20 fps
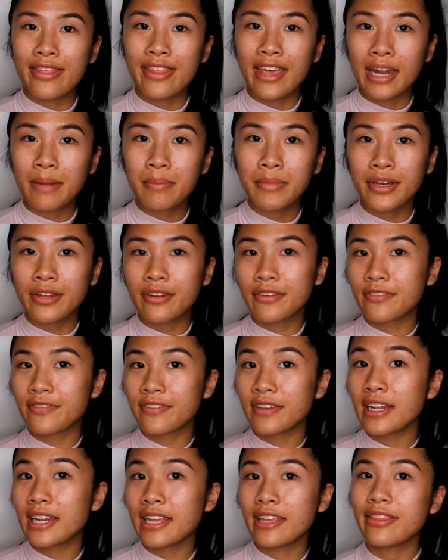then I'm gonna
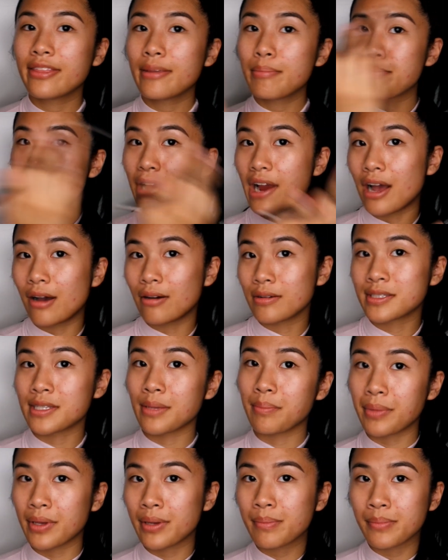fill in the brows
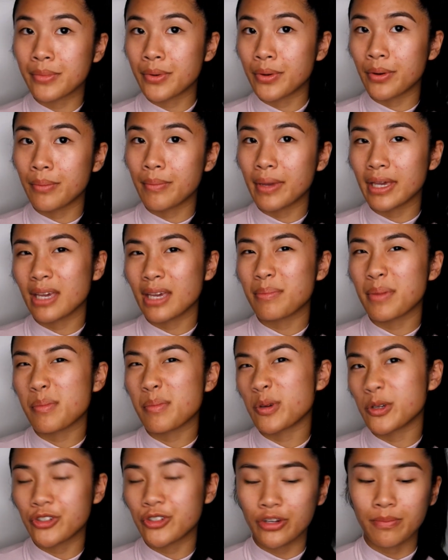a bit more, make it a bit
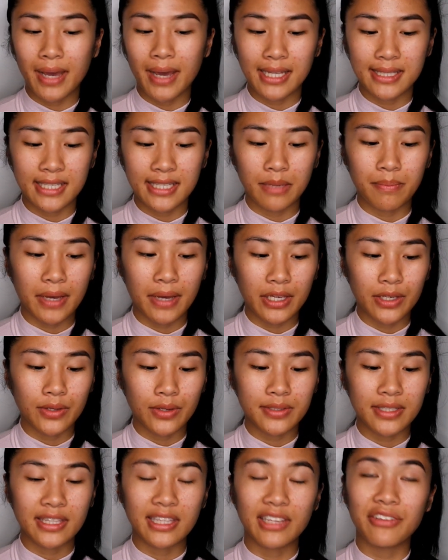more dramatic by
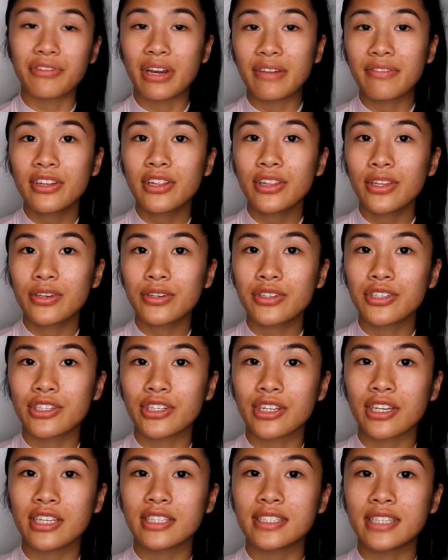using the
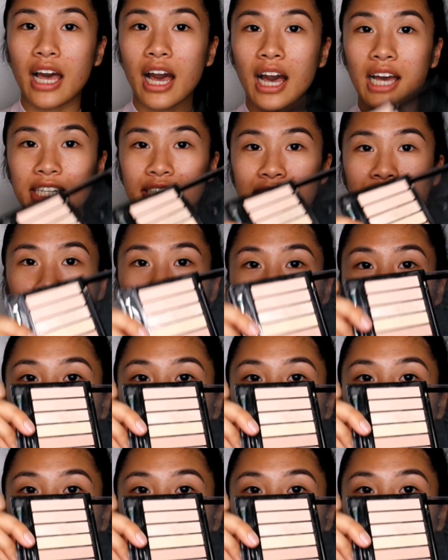Revolutions eyeshadow